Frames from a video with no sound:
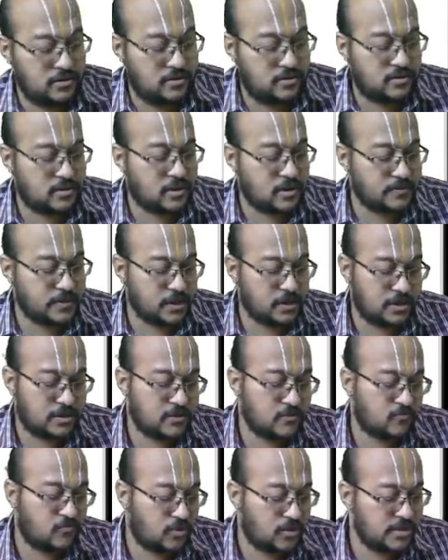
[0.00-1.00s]
trouble here.
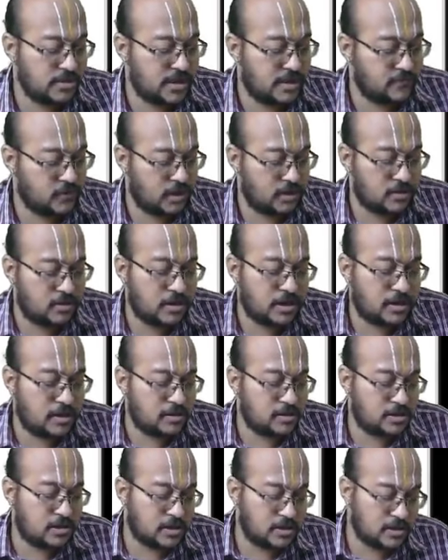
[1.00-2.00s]
What they have done
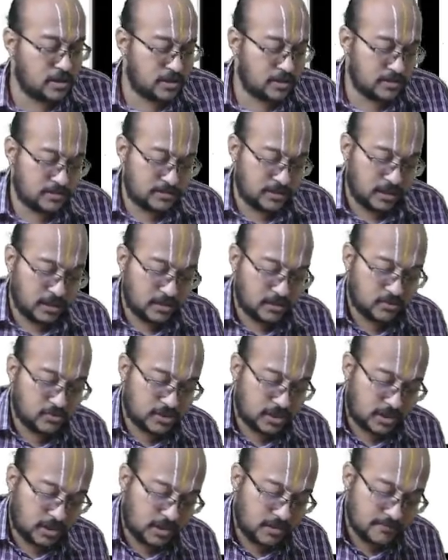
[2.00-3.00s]
initially is that, you
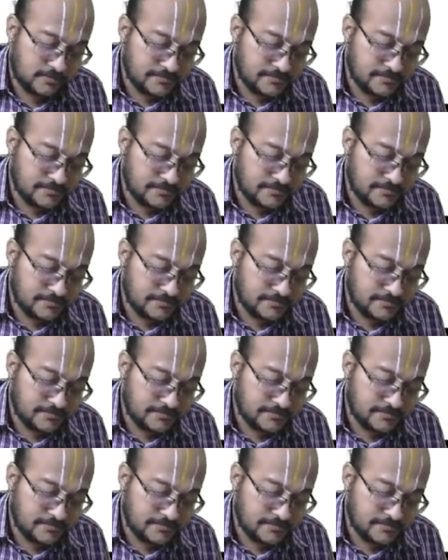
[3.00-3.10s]
see,